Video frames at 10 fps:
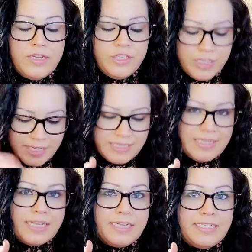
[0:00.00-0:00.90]
just to
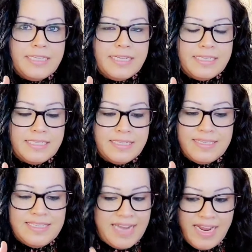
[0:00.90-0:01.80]
get to this
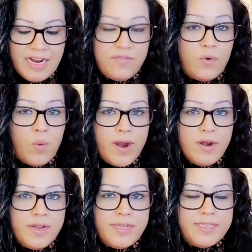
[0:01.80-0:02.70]
state of
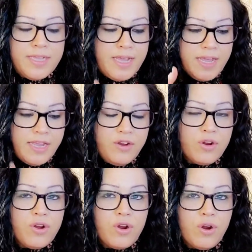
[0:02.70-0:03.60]
awareness in your
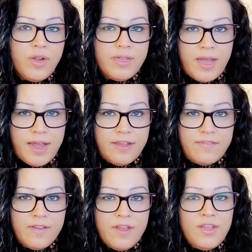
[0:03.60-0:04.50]
current life.
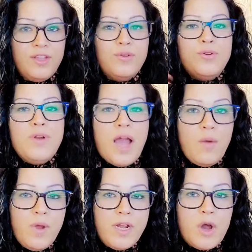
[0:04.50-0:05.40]
You do
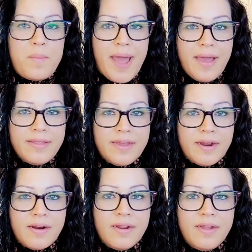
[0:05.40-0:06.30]
not want to go back there.